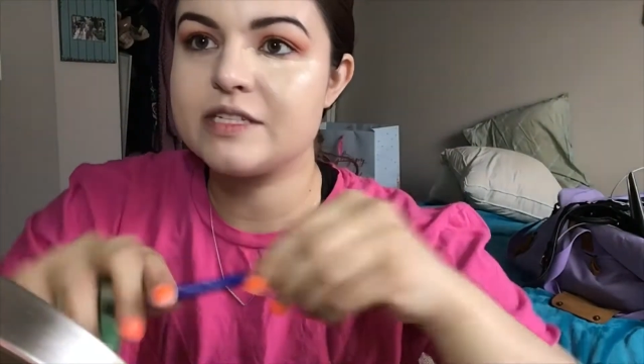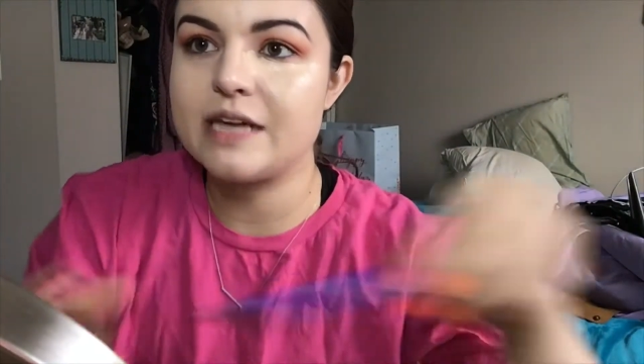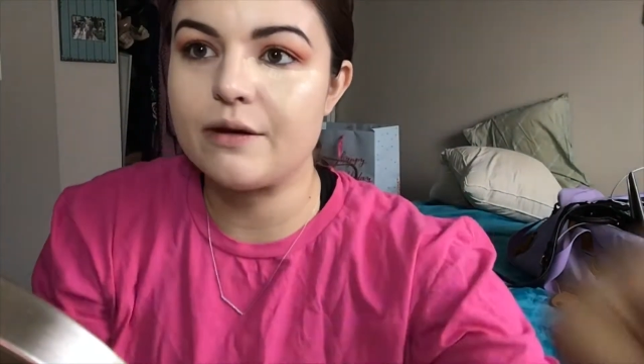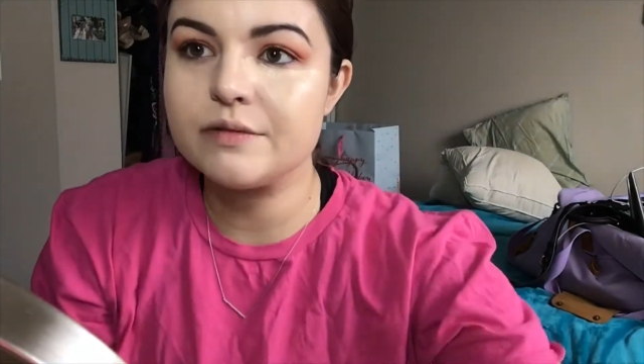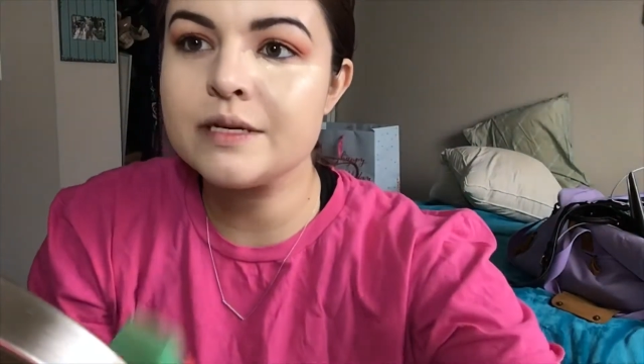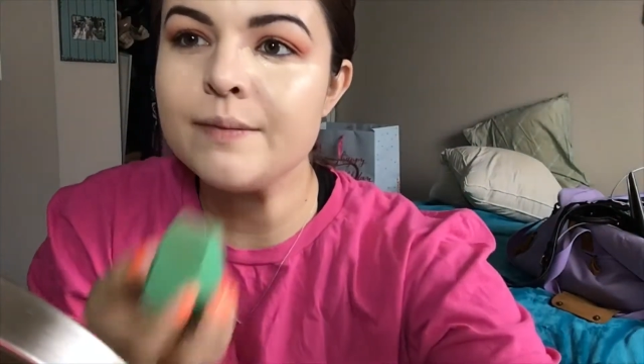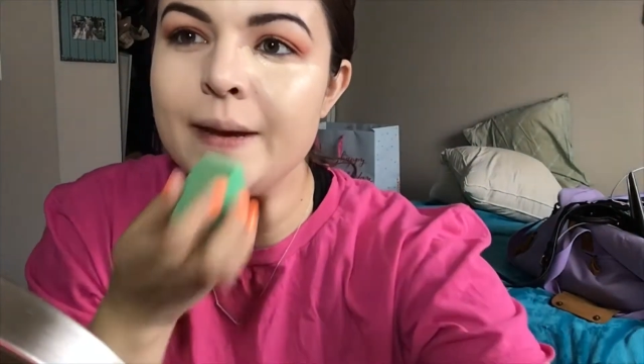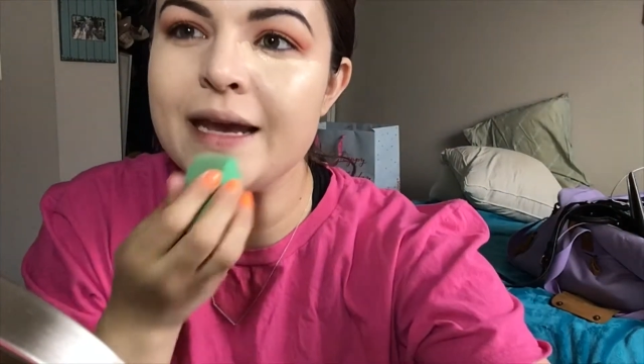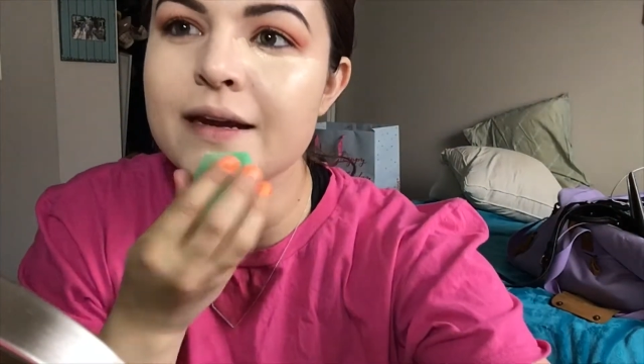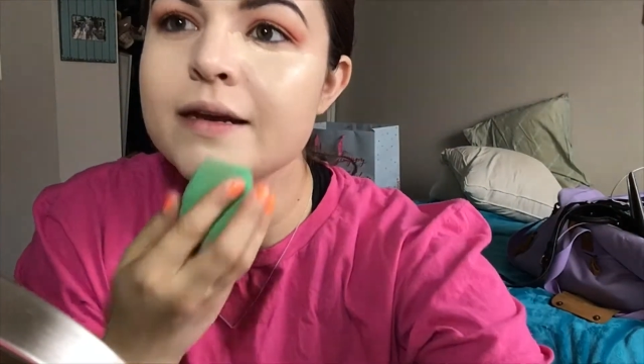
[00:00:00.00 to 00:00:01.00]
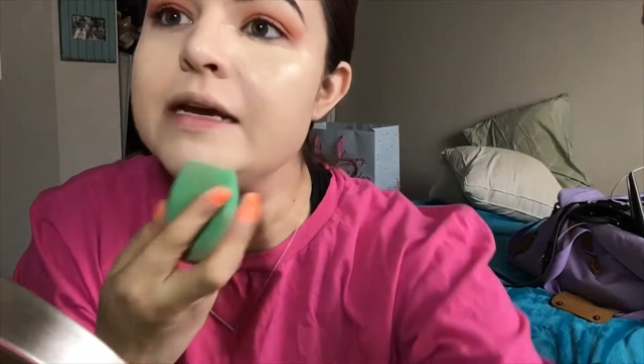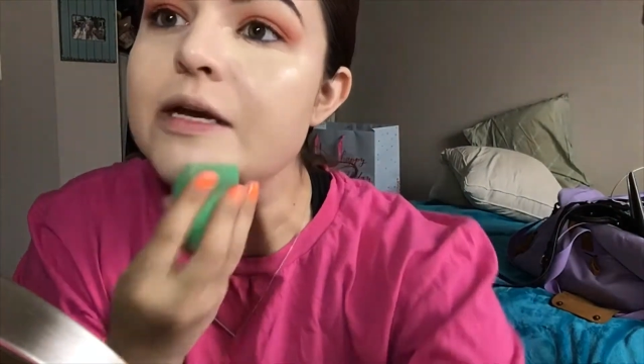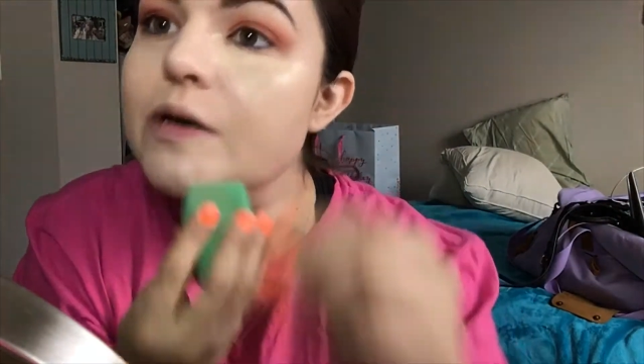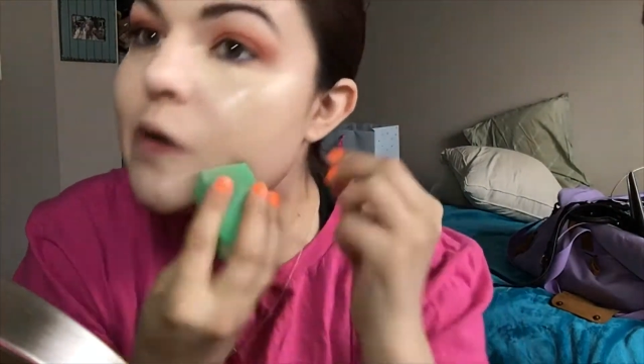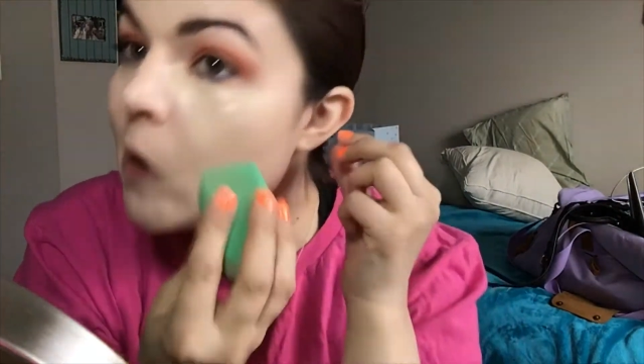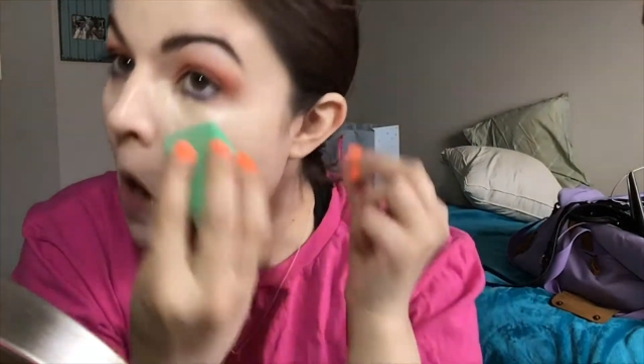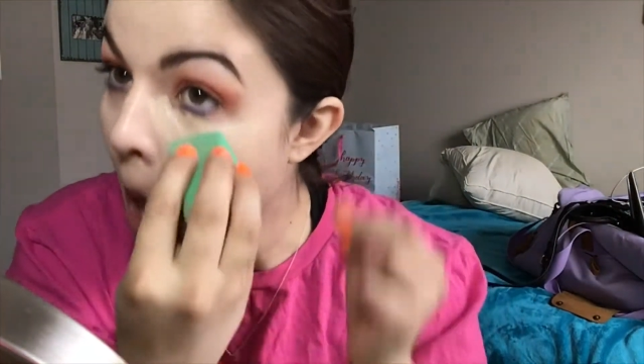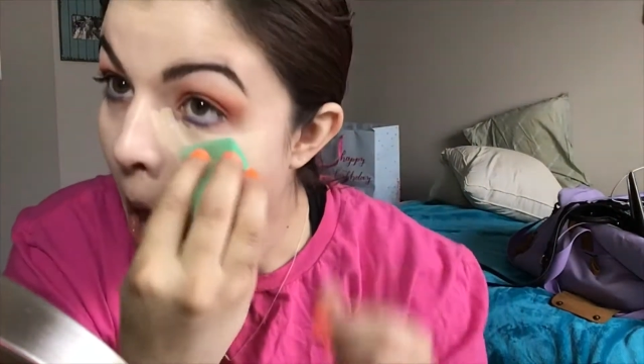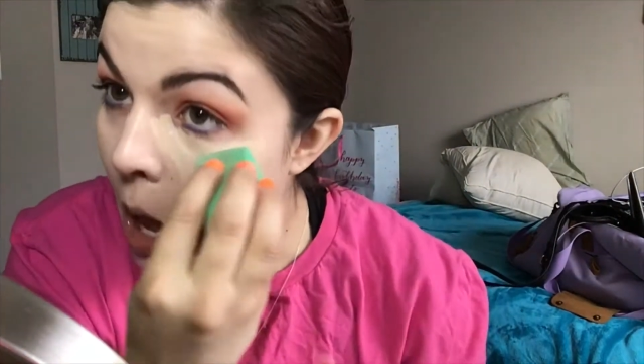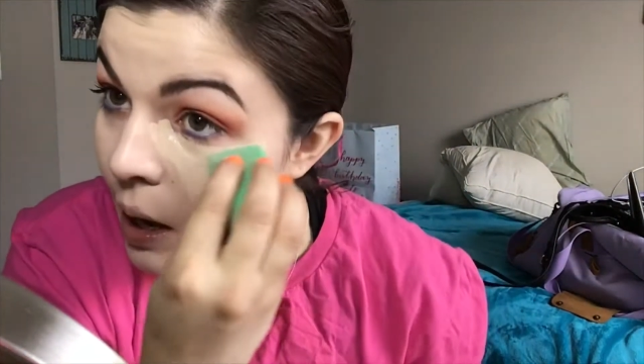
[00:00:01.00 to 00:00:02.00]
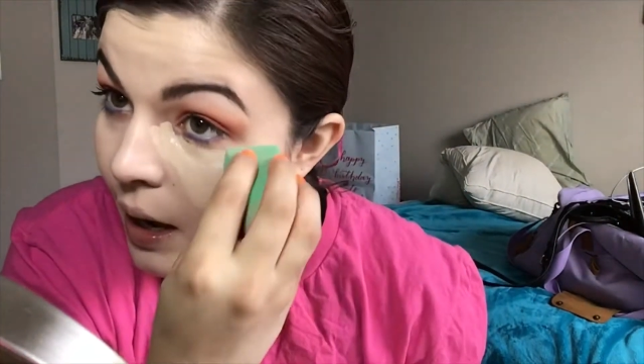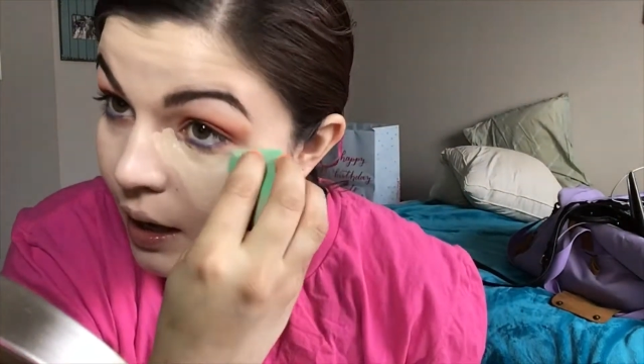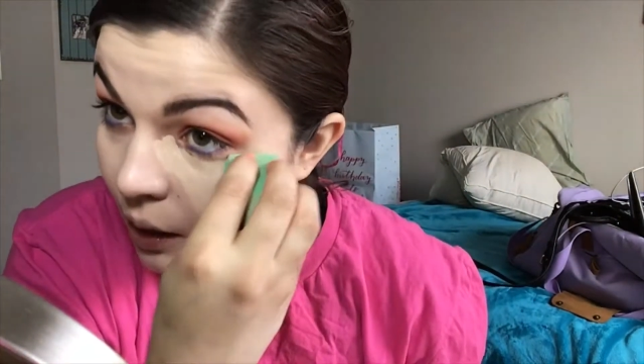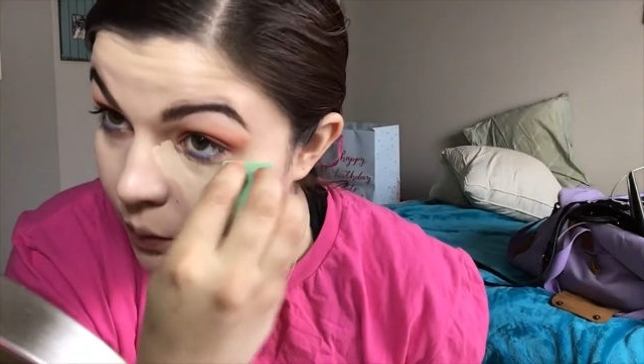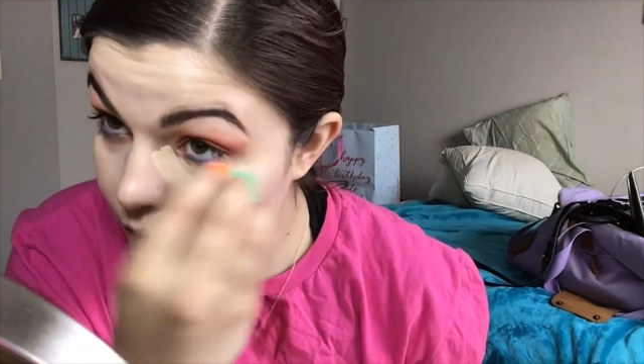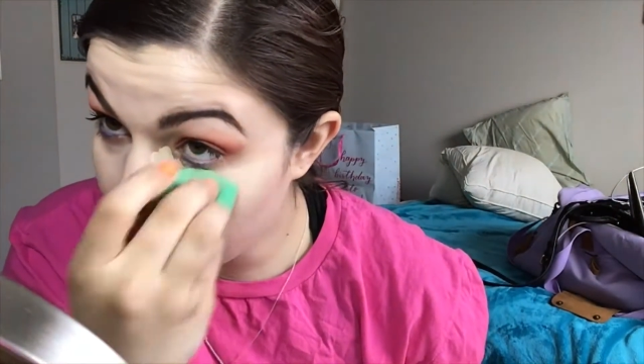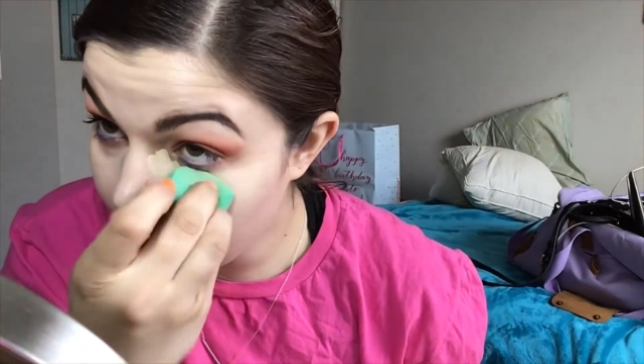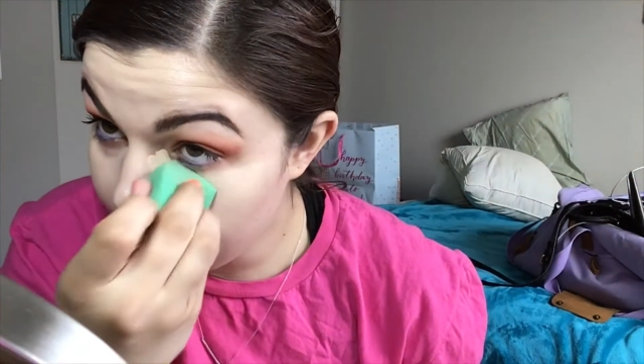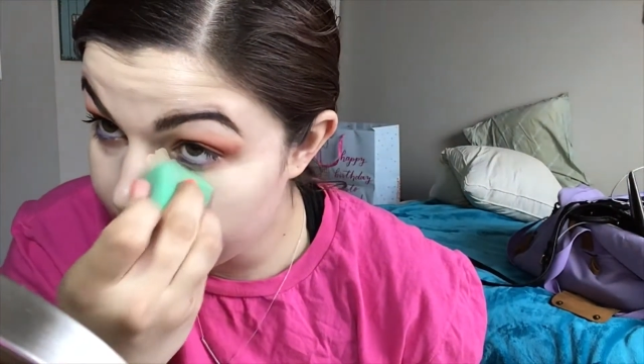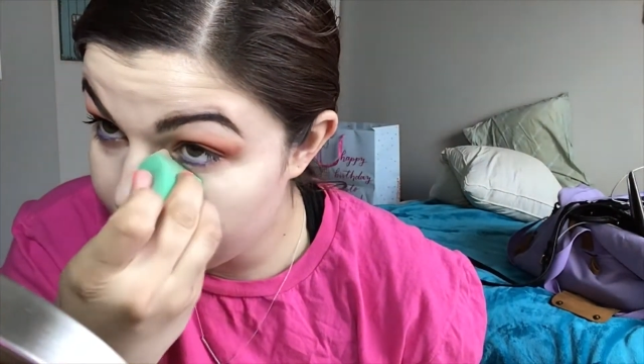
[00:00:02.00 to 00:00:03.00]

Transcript: sound it made. It was really